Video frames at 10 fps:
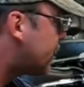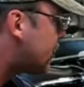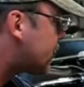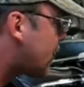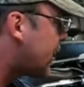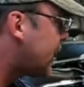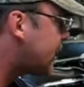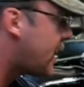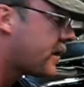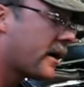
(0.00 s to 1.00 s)
So I was trying to get
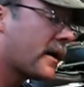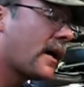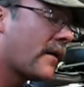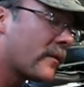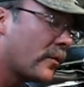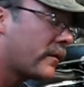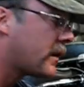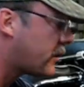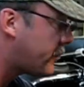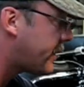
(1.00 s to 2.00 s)
that nut off. I moved a
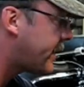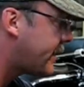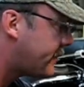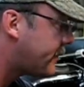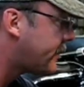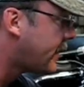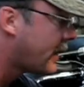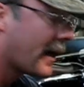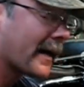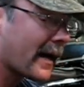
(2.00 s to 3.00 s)
little bit.
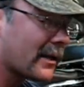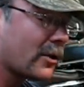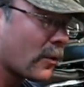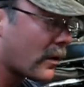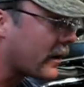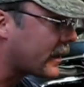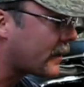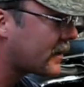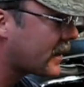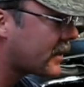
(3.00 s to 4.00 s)
I got a little worried.
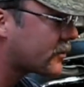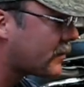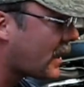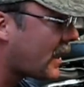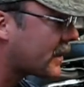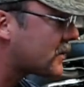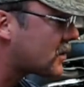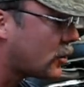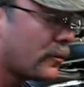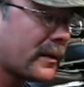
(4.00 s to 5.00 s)
I mean, the engine block is
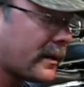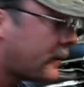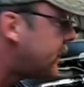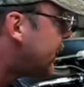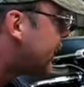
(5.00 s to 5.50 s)
aluminum.